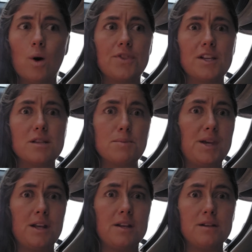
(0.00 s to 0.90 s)
what this
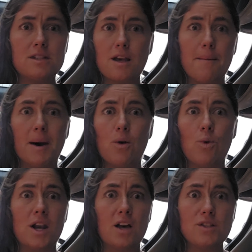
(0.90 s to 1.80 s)
means
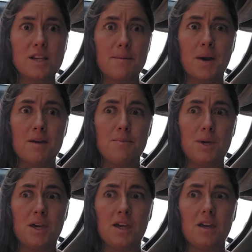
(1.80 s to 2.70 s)
about what else I might
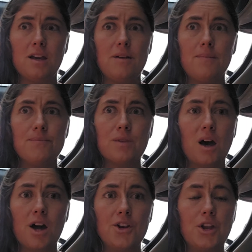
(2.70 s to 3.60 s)
be
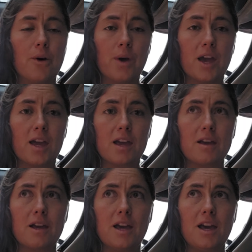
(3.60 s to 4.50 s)
unknowing.